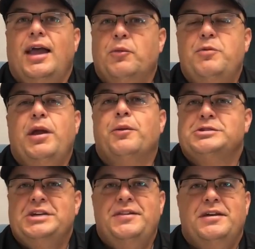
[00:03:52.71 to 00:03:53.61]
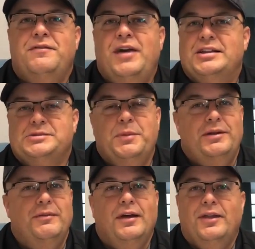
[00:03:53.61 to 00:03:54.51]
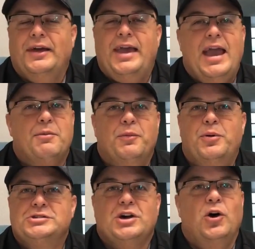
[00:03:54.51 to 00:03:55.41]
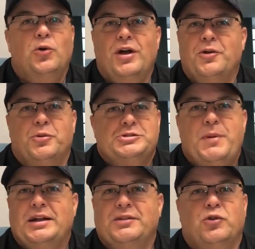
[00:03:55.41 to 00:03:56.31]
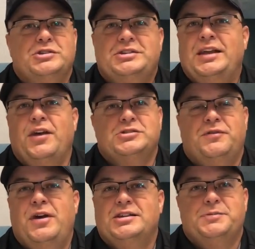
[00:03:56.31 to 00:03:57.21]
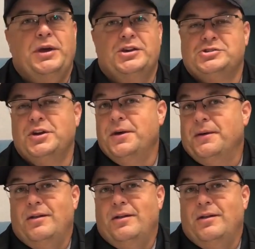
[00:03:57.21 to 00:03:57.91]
and we've been able to see the events, but the camera puts a whole nother perspective on seeing those events because,